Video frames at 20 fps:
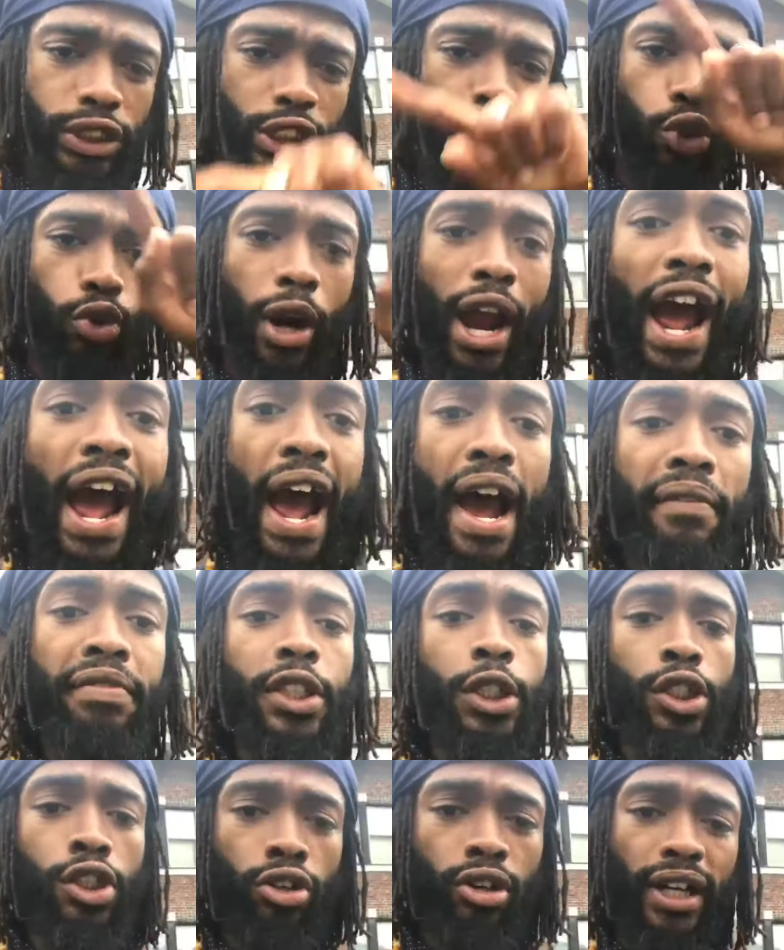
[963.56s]
you have to
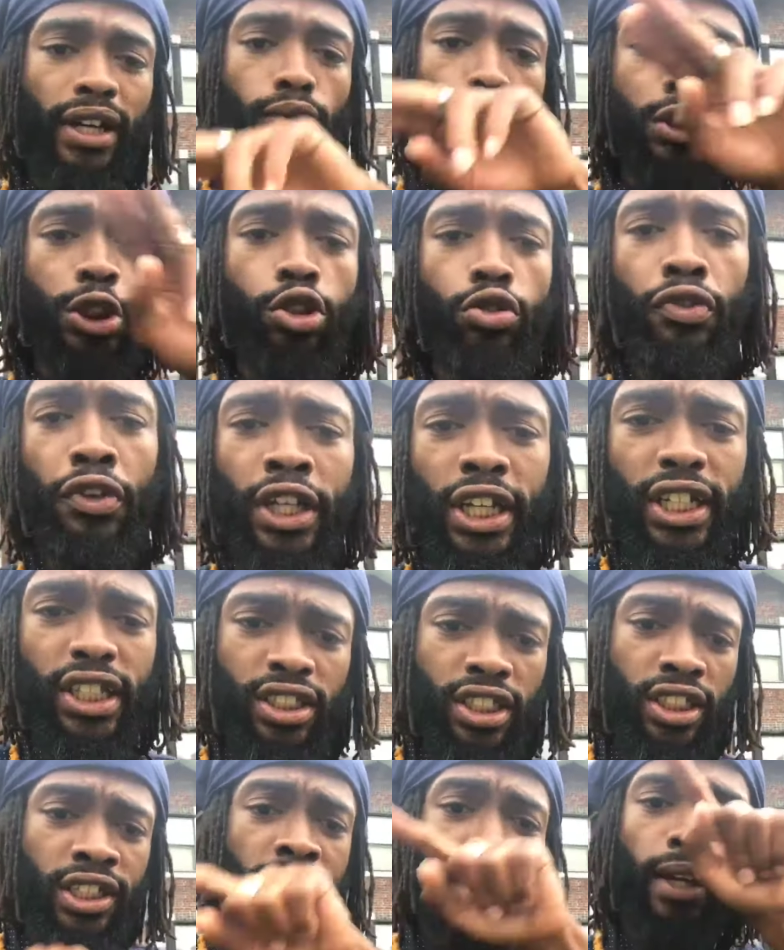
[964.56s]
create what you need
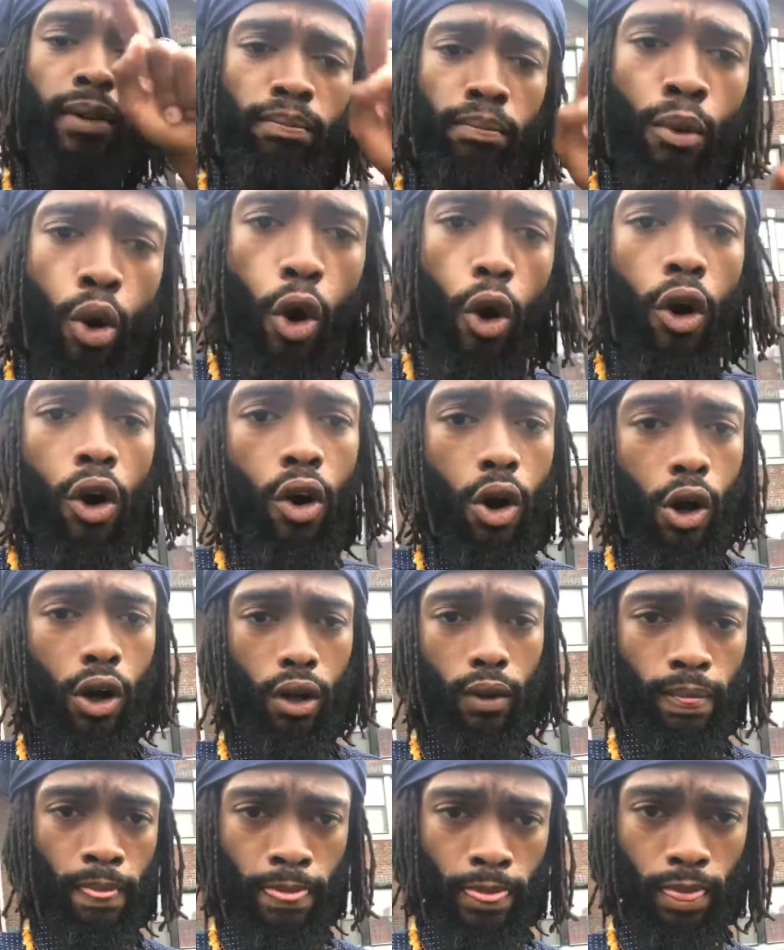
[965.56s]
to get more.
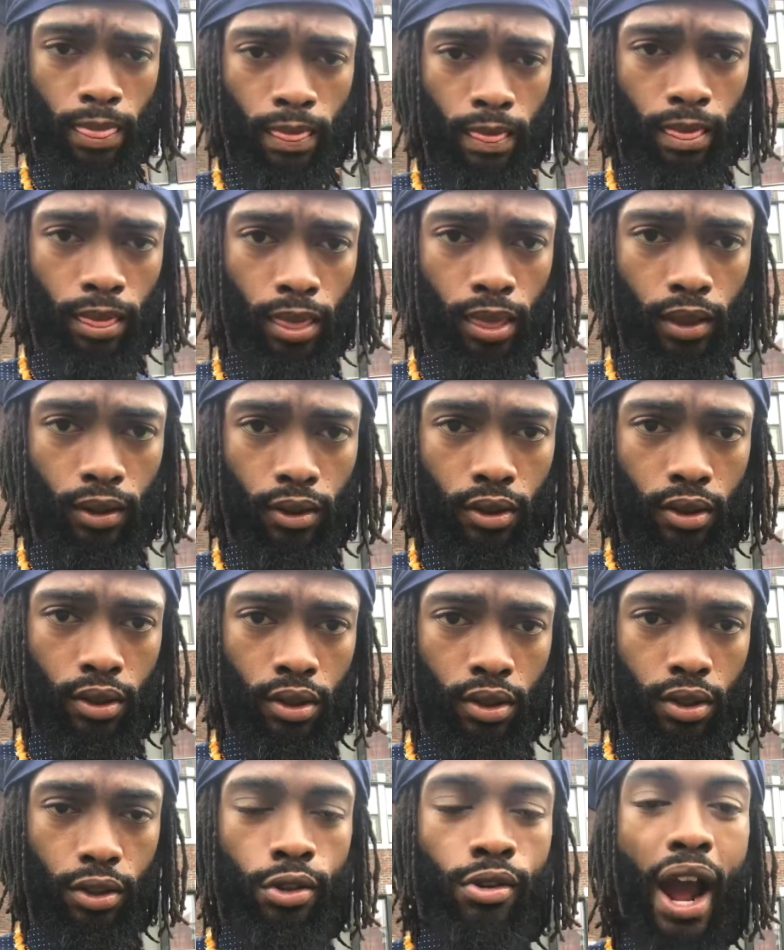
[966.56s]

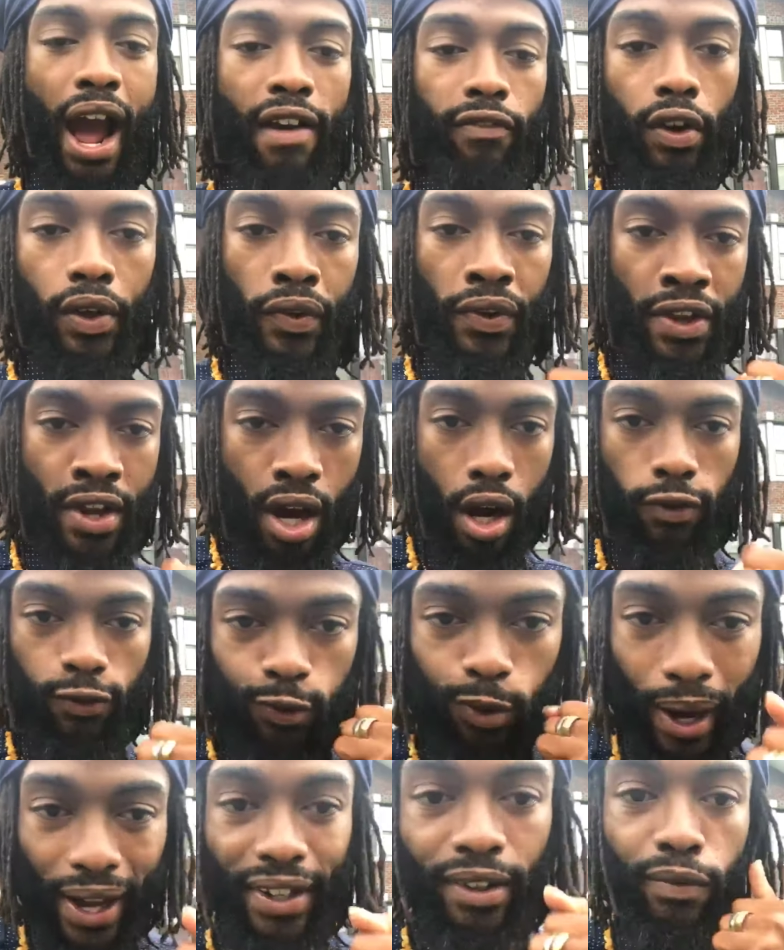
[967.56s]
You have enough
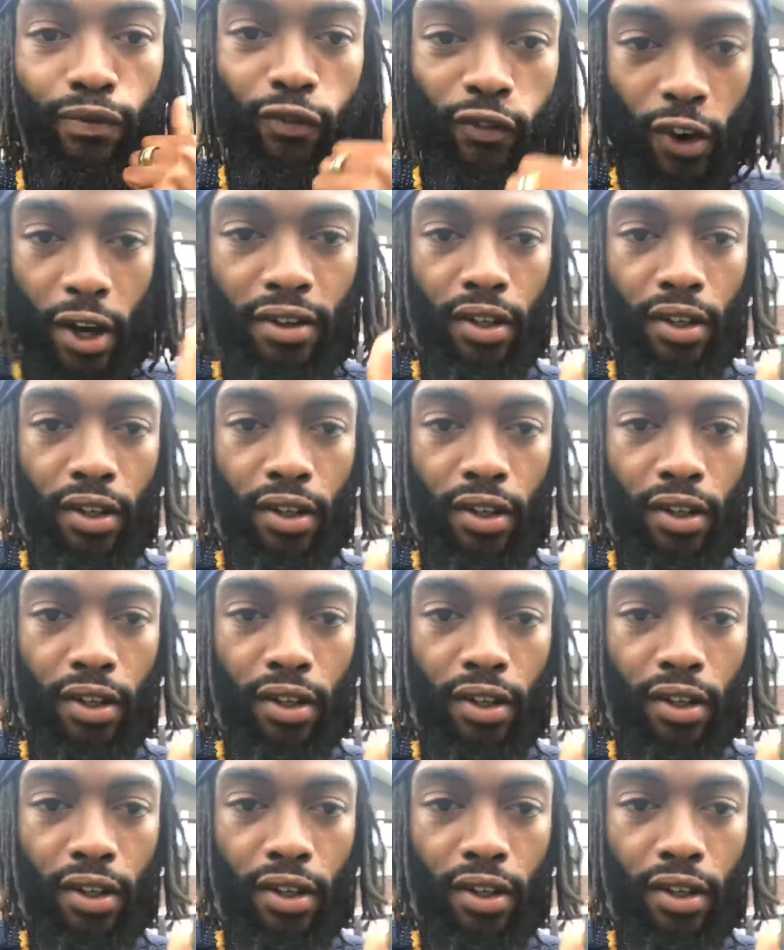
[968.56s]
right in front